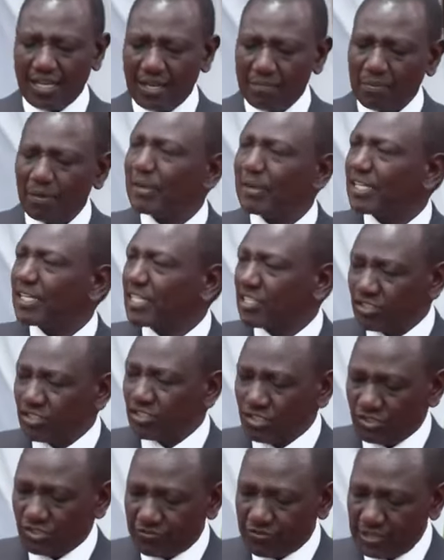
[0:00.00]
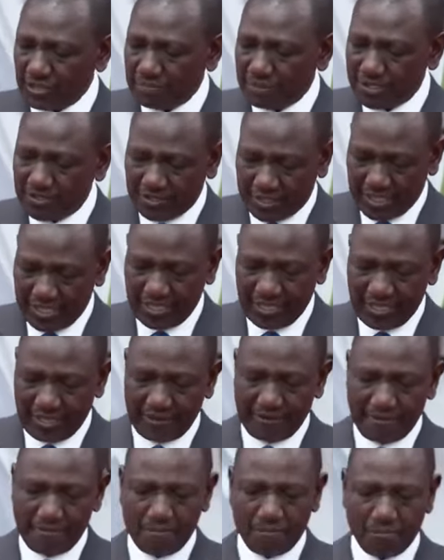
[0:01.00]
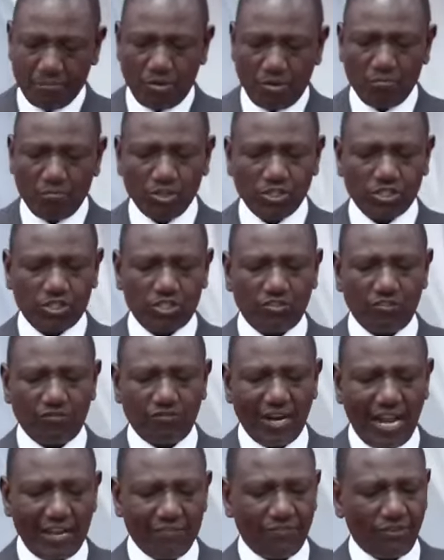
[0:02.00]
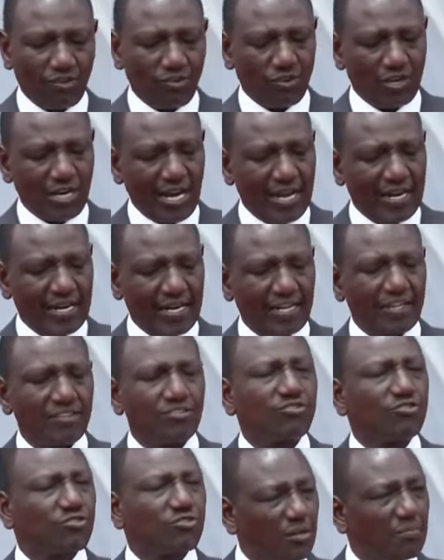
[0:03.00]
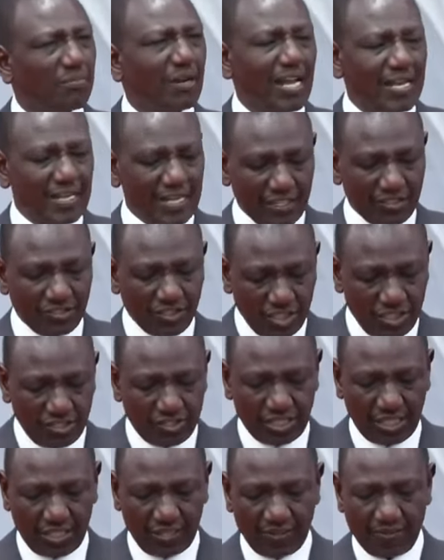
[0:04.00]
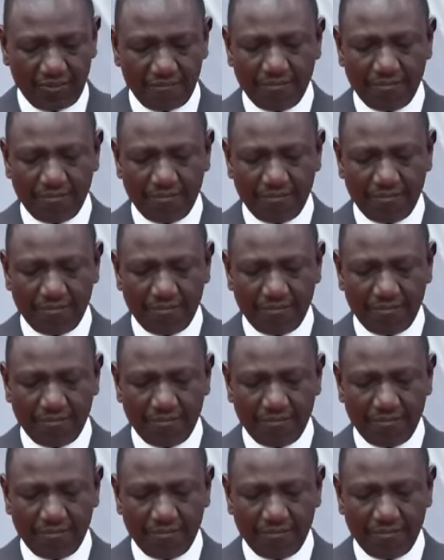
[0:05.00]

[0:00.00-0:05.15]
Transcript: implementation of CBC, promotion of lifelong learning, streamlining teacher